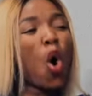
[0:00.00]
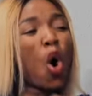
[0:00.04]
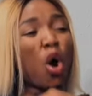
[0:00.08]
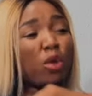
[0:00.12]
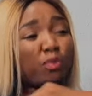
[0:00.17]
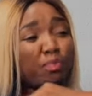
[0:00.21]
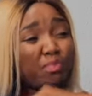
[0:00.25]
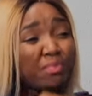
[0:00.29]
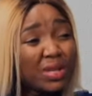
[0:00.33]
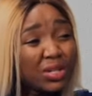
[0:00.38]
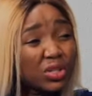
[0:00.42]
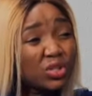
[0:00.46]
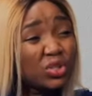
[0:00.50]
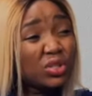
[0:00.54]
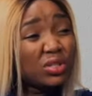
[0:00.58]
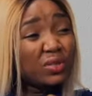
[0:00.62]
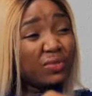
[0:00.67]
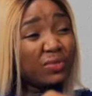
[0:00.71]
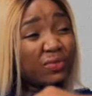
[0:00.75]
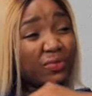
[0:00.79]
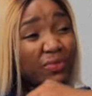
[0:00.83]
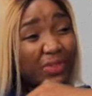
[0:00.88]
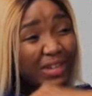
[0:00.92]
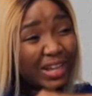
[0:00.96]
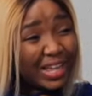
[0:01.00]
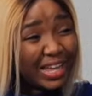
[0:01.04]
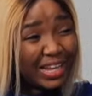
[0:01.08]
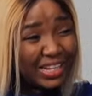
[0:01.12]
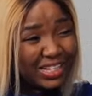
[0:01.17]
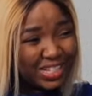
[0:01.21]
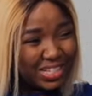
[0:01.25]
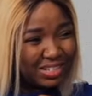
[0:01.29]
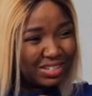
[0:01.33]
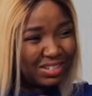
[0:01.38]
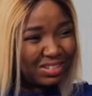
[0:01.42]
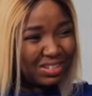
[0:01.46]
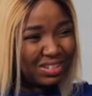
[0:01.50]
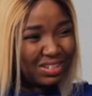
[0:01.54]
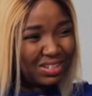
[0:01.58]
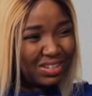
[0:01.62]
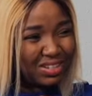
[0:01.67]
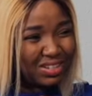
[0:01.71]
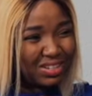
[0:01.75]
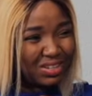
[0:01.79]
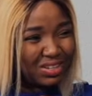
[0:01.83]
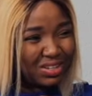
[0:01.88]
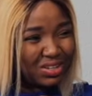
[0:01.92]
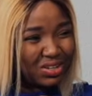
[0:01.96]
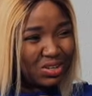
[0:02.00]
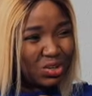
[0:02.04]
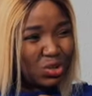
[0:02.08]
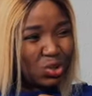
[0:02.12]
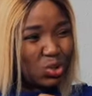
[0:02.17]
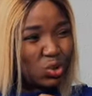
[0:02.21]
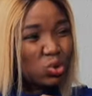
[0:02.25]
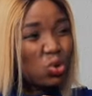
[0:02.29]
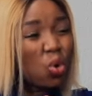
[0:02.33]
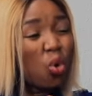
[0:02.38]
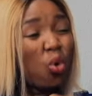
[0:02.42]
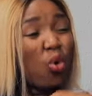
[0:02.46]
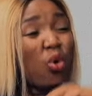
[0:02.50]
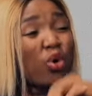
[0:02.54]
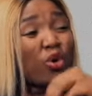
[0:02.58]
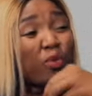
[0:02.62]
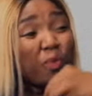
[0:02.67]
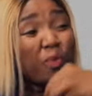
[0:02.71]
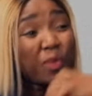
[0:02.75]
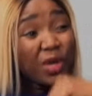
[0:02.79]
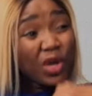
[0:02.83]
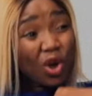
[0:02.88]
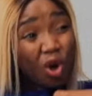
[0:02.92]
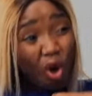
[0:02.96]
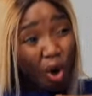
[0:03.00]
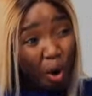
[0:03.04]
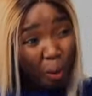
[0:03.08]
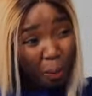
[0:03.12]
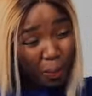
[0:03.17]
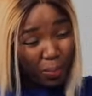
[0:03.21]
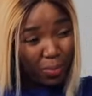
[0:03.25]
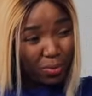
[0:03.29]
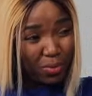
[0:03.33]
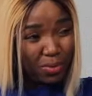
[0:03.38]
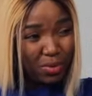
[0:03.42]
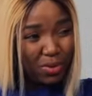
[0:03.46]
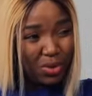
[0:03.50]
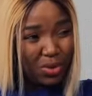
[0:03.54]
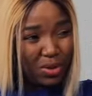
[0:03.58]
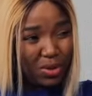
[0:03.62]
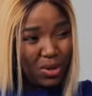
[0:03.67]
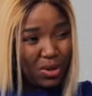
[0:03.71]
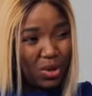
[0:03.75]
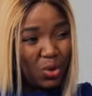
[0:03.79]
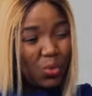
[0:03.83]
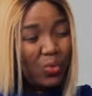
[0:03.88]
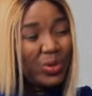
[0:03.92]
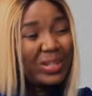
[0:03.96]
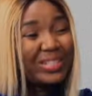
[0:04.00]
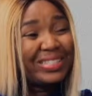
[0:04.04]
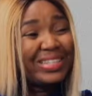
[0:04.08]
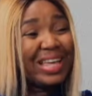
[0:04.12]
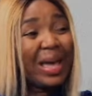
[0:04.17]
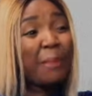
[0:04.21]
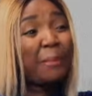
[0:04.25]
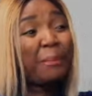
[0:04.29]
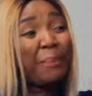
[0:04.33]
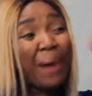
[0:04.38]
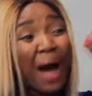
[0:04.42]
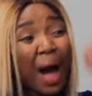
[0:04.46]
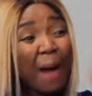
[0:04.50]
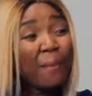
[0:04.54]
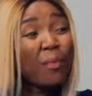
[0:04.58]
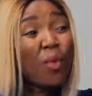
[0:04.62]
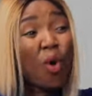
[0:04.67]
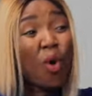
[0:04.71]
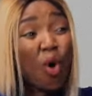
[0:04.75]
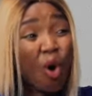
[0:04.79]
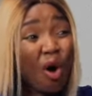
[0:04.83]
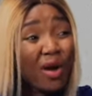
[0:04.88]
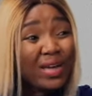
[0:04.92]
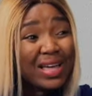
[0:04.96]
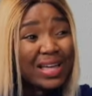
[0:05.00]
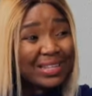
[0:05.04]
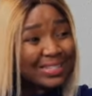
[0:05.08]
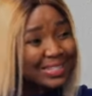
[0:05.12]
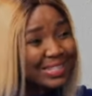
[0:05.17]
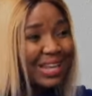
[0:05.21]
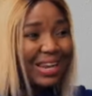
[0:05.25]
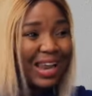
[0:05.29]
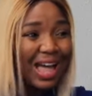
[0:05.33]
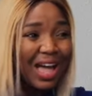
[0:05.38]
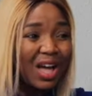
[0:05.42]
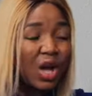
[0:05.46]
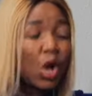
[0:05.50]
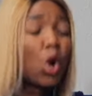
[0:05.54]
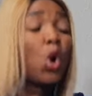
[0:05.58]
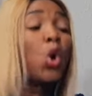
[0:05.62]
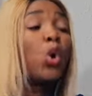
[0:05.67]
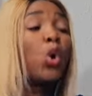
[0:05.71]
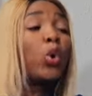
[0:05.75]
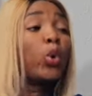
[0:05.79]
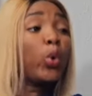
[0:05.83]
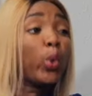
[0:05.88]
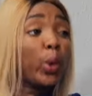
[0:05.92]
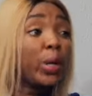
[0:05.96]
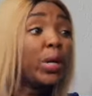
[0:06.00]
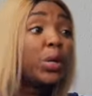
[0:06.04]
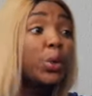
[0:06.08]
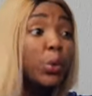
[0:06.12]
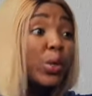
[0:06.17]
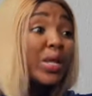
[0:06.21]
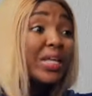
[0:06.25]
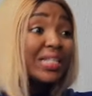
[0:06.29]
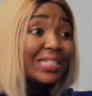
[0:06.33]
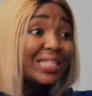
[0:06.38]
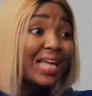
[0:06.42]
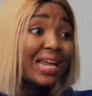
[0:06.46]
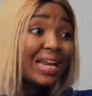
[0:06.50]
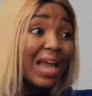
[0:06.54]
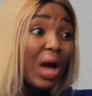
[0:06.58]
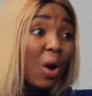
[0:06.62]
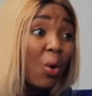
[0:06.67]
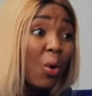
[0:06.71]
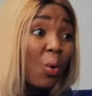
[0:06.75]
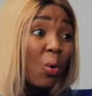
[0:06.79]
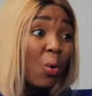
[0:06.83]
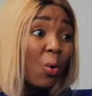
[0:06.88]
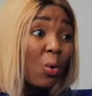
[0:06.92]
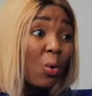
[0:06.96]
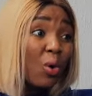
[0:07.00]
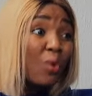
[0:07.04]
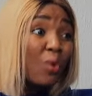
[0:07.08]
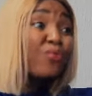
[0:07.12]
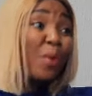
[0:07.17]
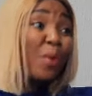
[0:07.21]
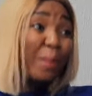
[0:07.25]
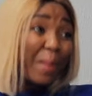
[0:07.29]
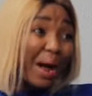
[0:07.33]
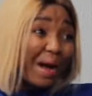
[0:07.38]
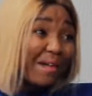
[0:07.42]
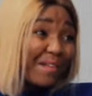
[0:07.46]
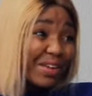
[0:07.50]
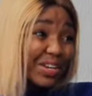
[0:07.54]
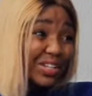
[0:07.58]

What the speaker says: called me to the village to hook me up with a palm oil seller, kuli seller, for